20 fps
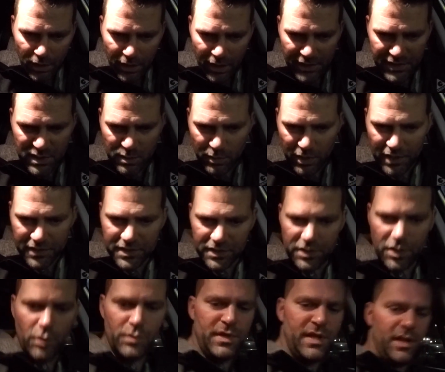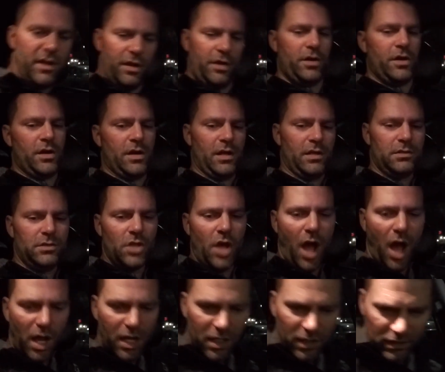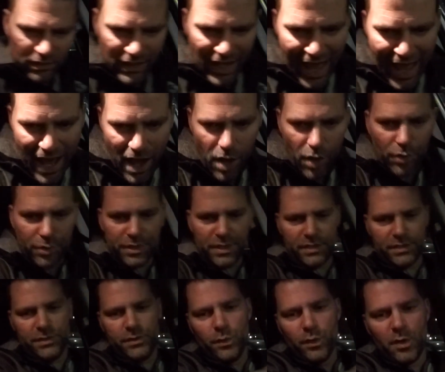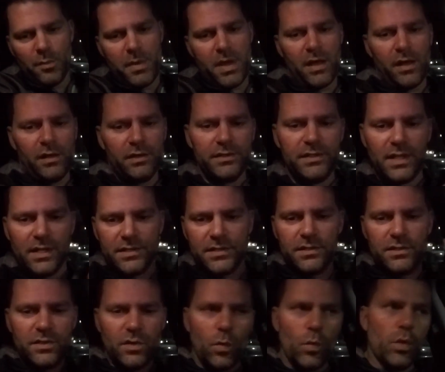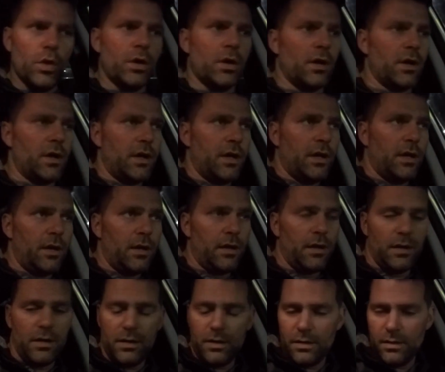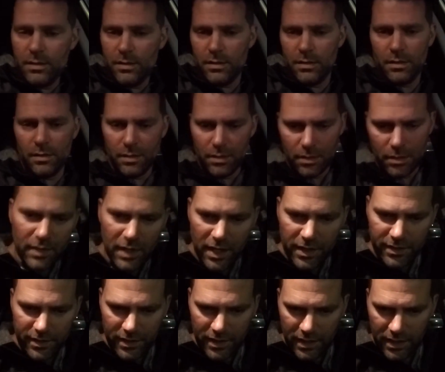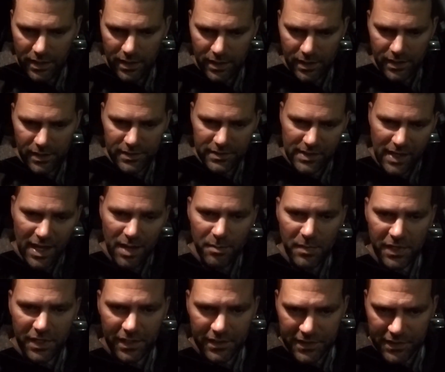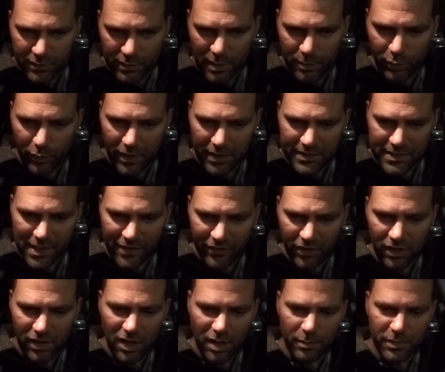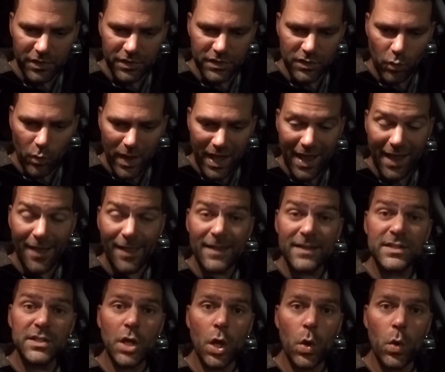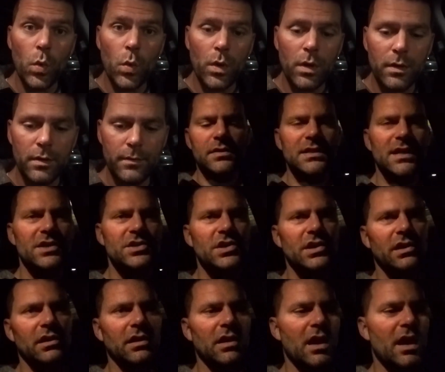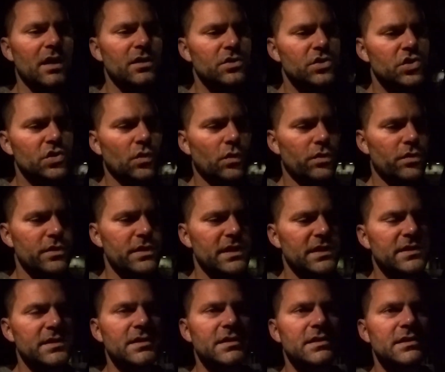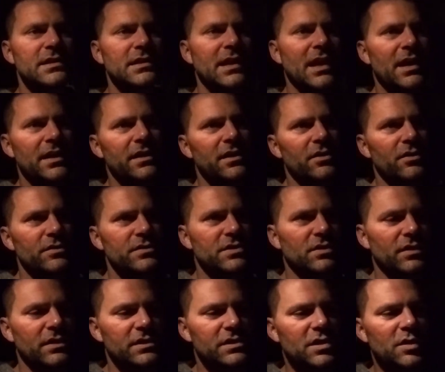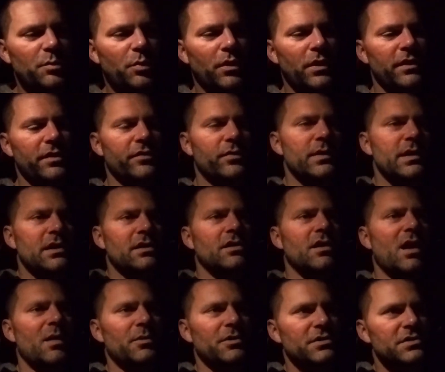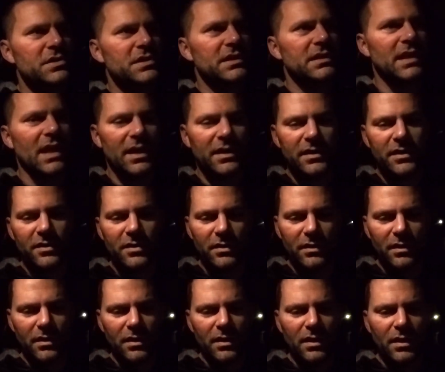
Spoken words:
Customer has a note here, knock loud, doorbell doesn't work. Right, and he is 8 minutes, 3.7 kilometers away. Let's go. It's actually a lot shorter distance to get here. It's only 2.3 kilometers to get here.